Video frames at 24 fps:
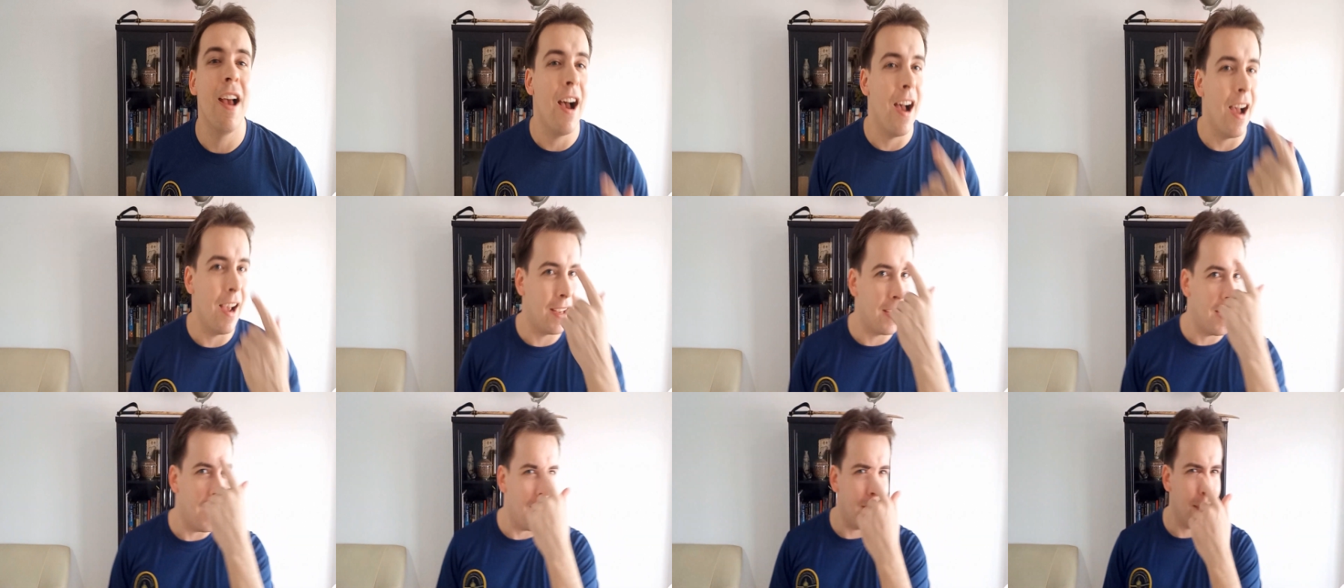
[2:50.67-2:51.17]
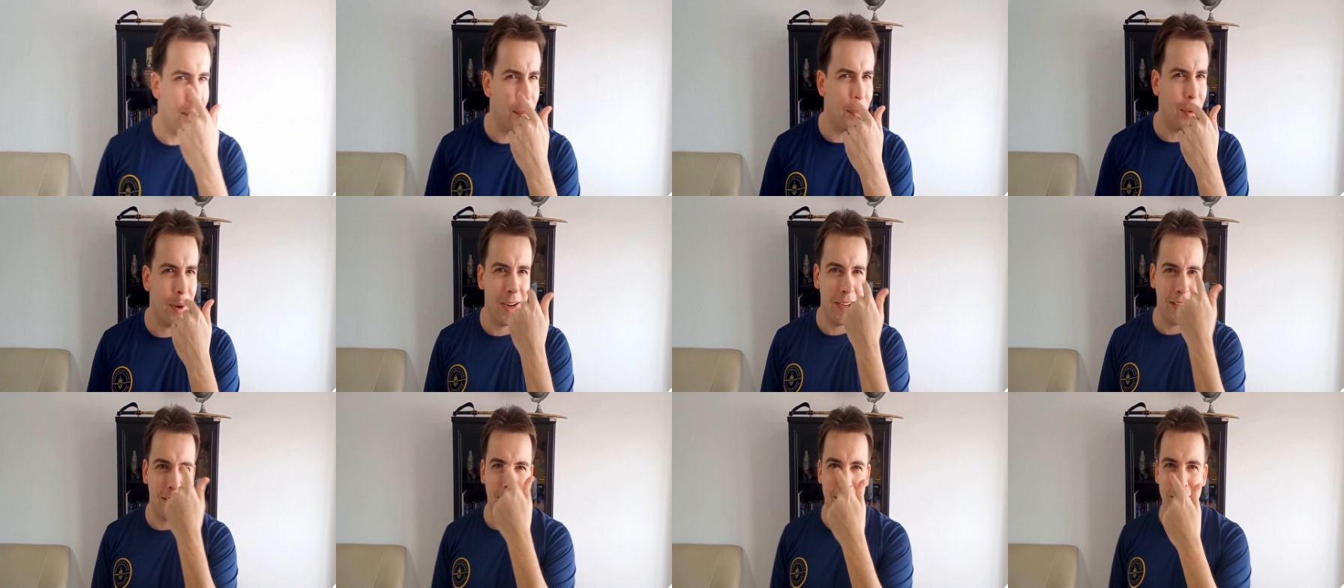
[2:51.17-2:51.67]
I got him
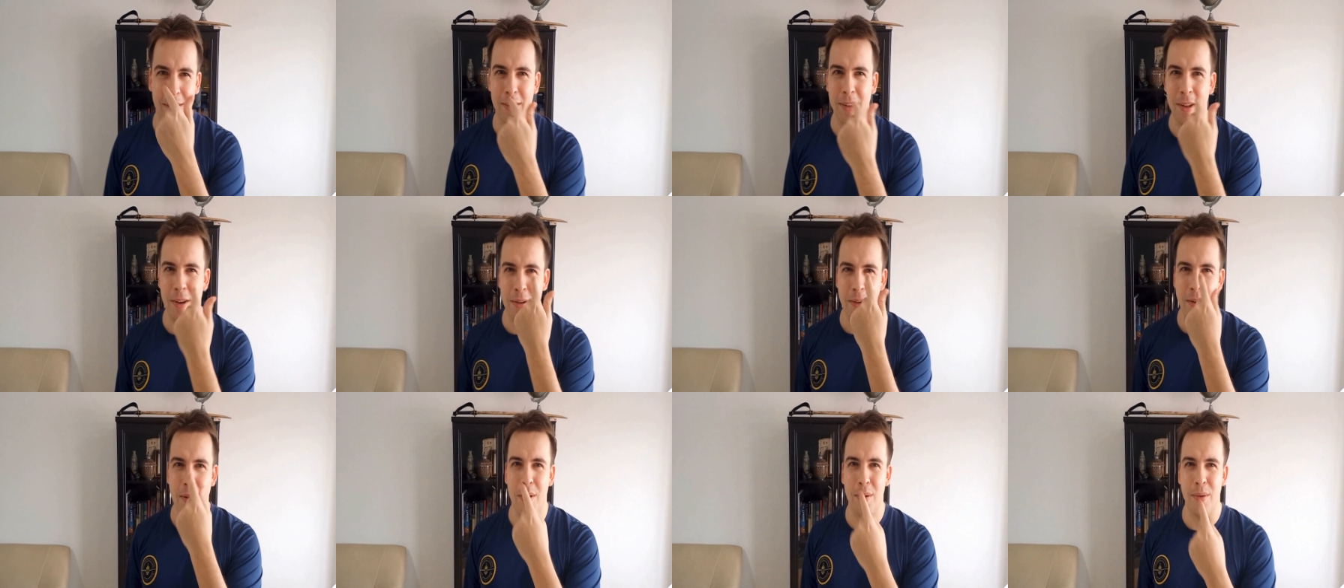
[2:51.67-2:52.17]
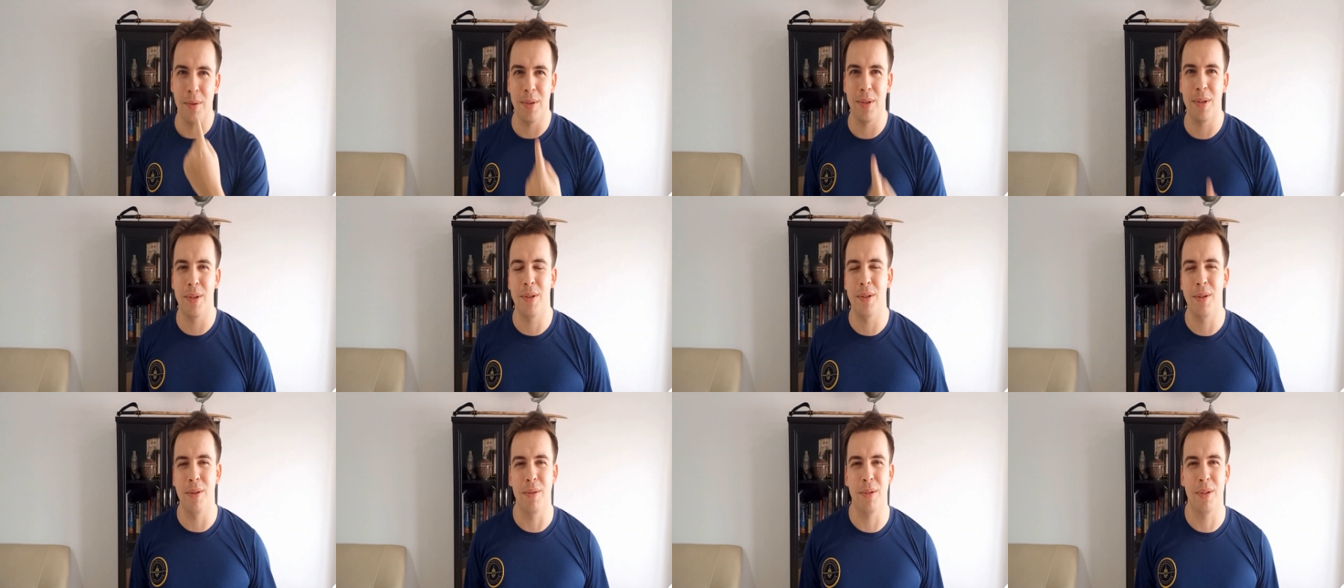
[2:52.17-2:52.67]
right here in the
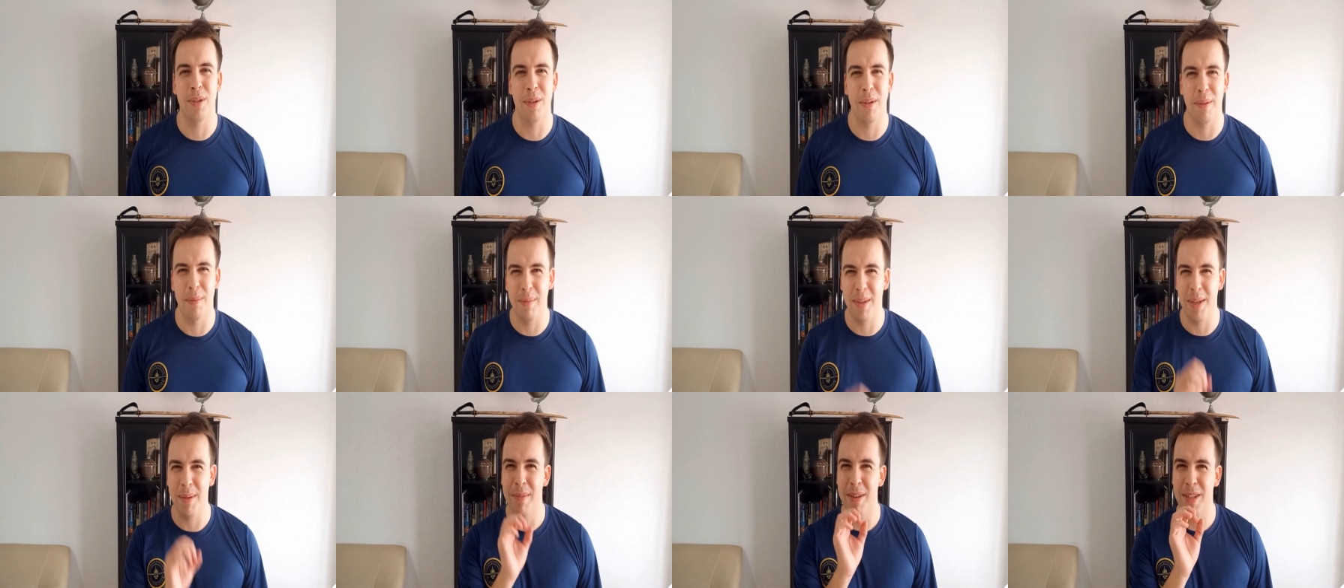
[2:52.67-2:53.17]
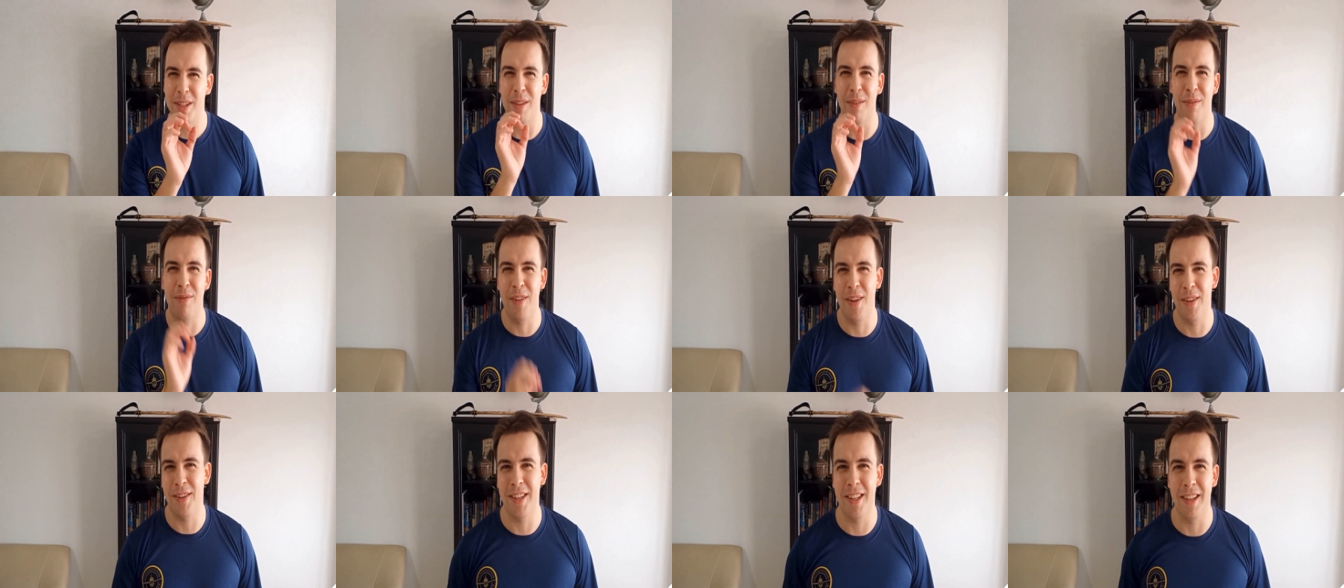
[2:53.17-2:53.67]
nose too, so he must have
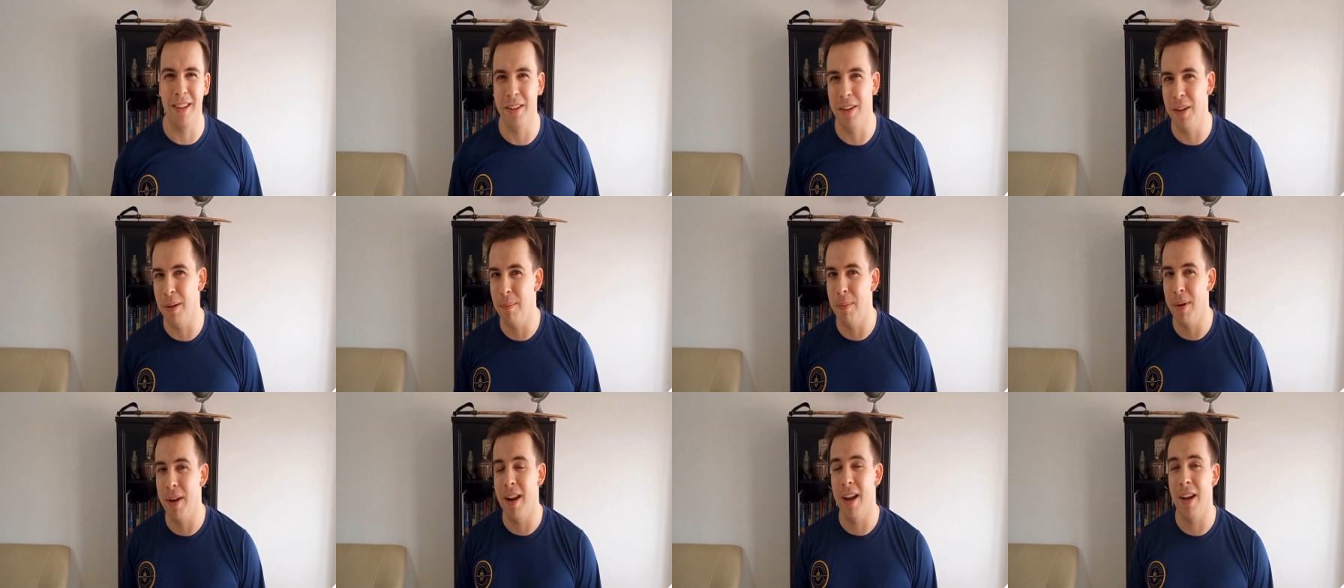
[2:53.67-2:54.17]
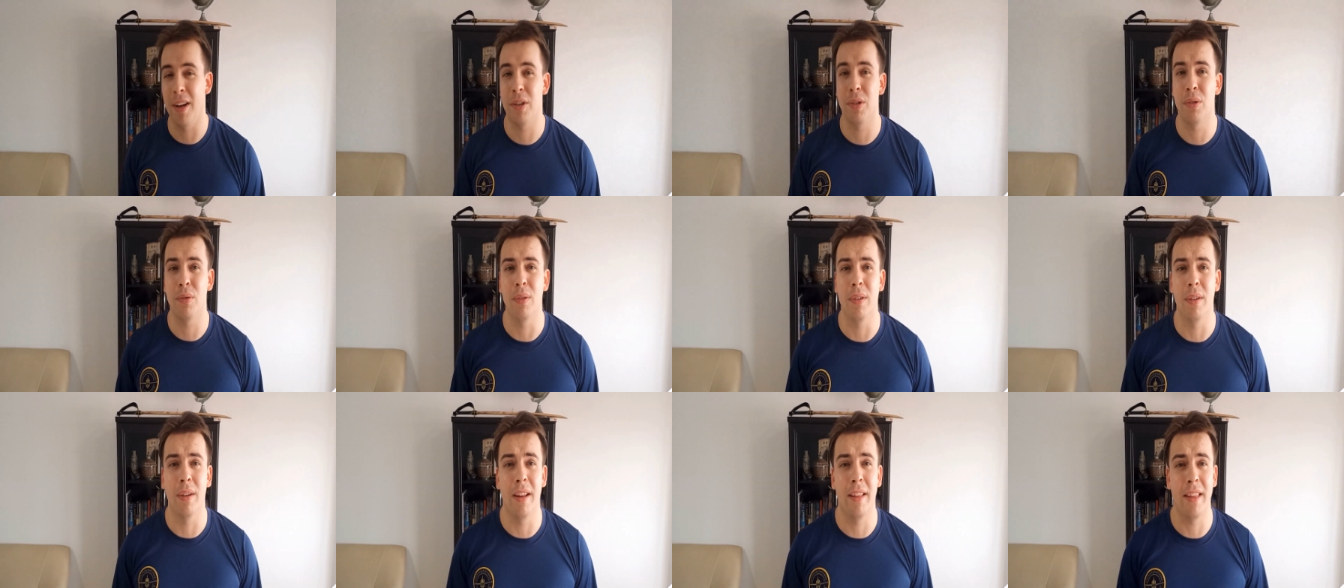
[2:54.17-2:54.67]
felt it a little bit
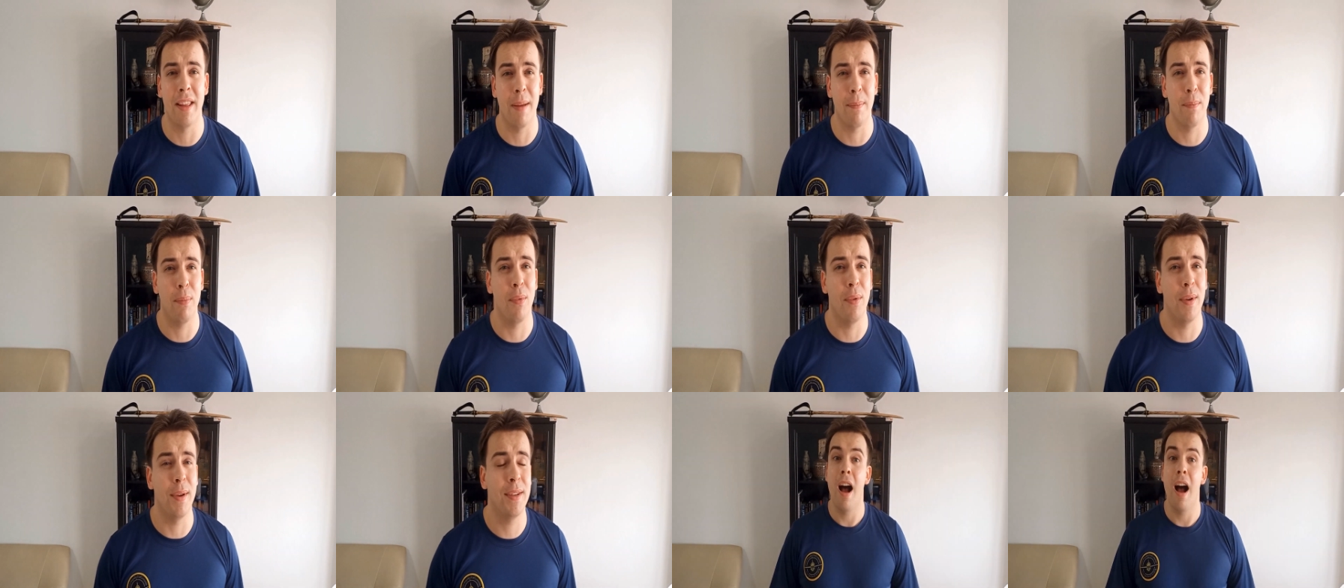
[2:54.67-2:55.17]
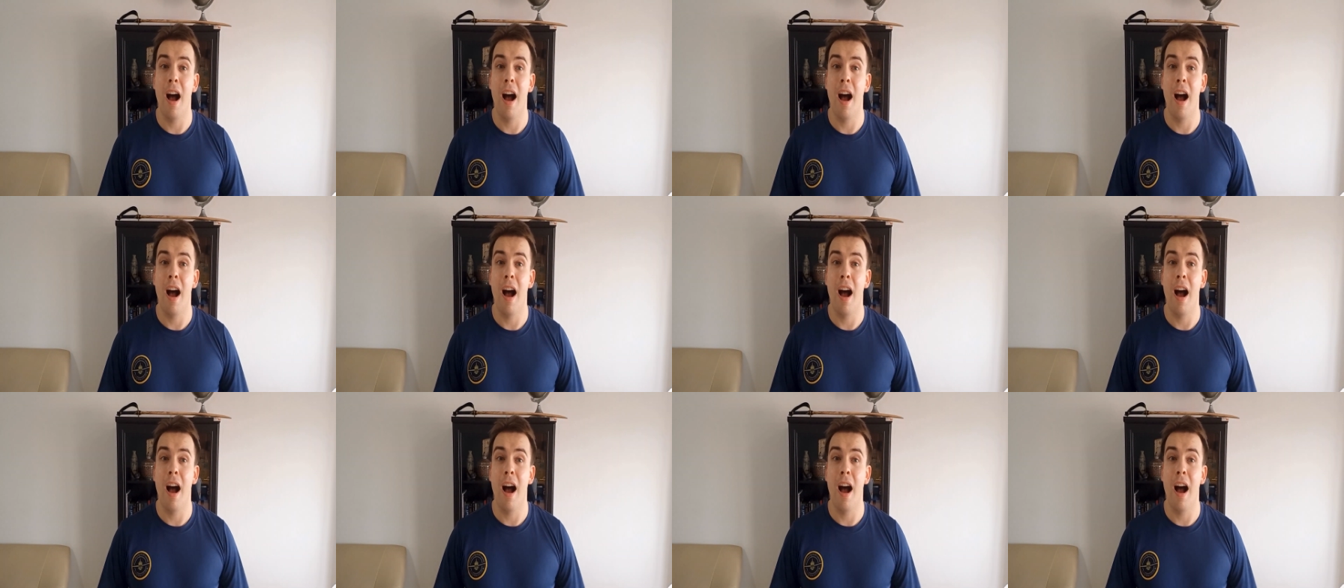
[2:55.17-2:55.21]
extra at that point.